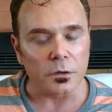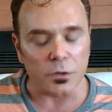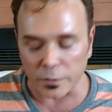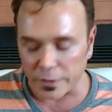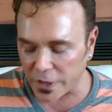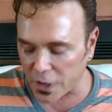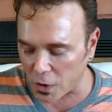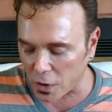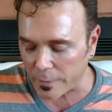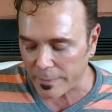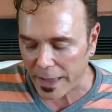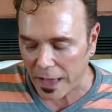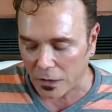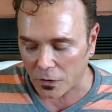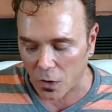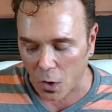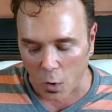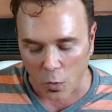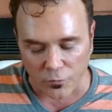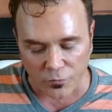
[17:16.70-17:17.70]
You'll hear
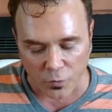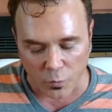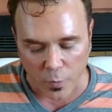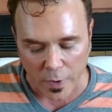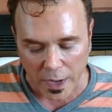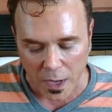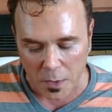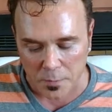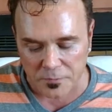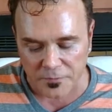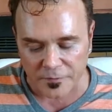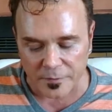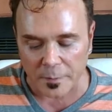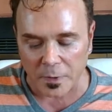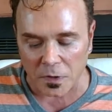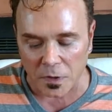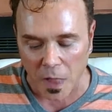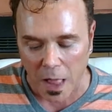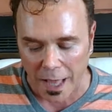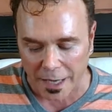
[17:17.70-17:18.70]
about overwhelmed
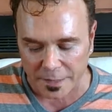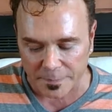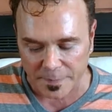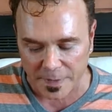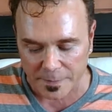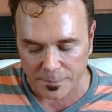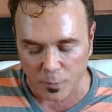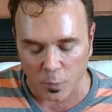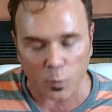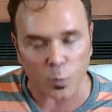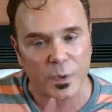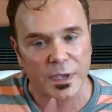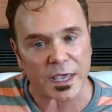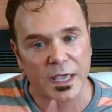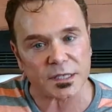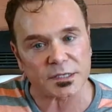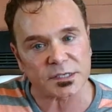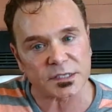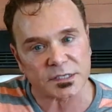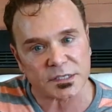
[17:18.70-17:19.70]
from a lot of people. We
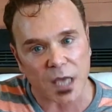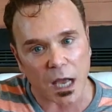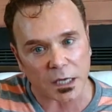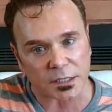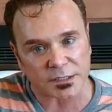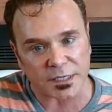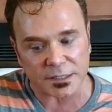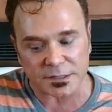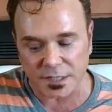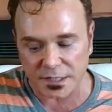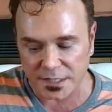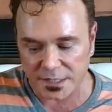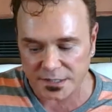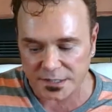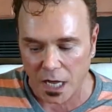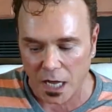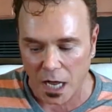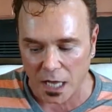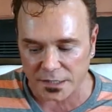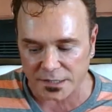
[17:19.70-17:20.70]
get sucked into
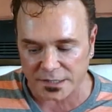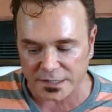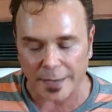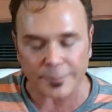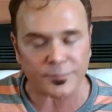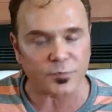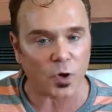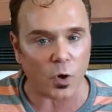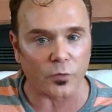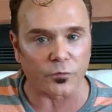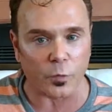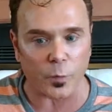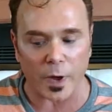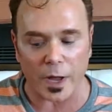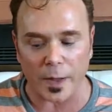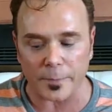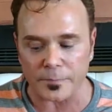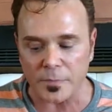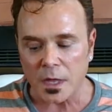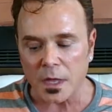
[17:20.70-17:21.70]
this concept,
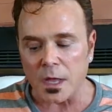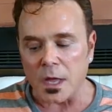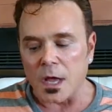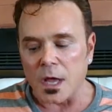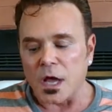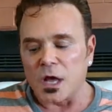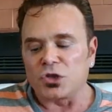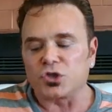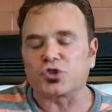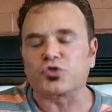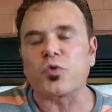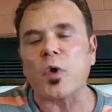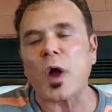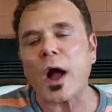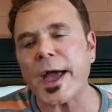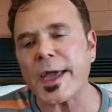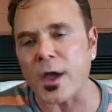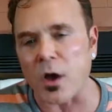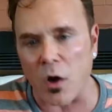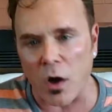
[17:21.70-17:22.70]
overwhelm.
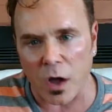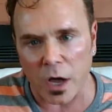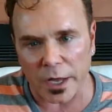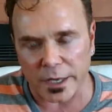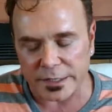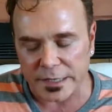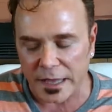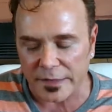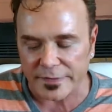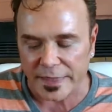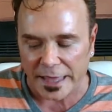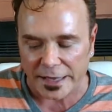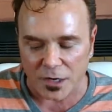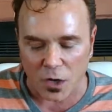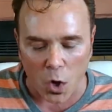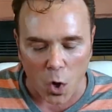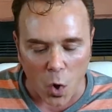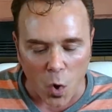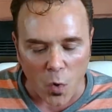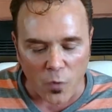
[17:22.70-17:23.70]
Try on
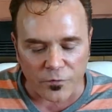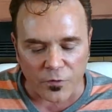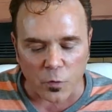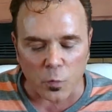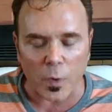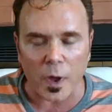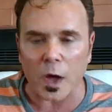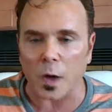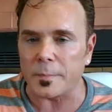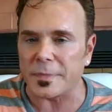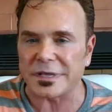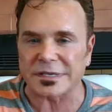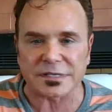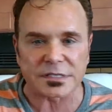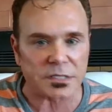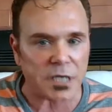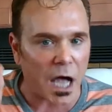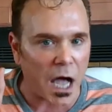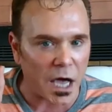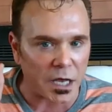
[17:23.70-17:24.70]
that overwhelm
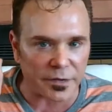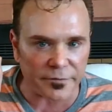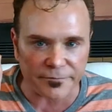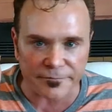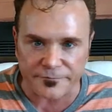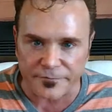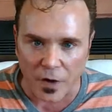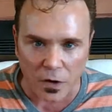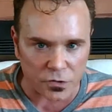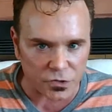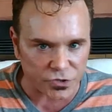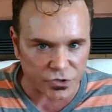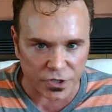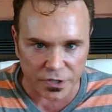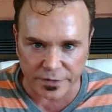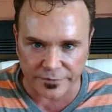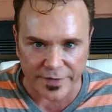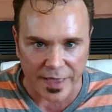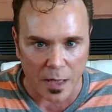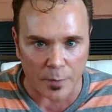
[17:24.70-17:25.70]
is not a
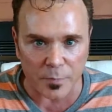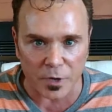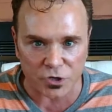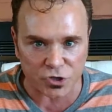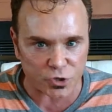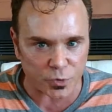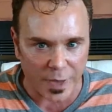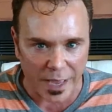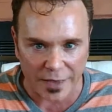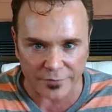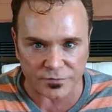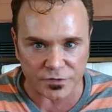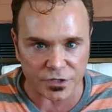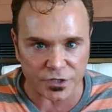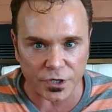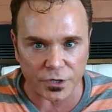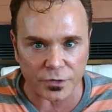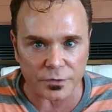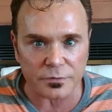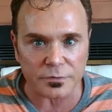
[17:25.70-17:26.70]
function of how much you have to
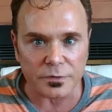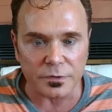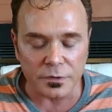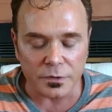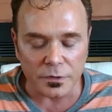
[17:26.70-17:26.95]
do,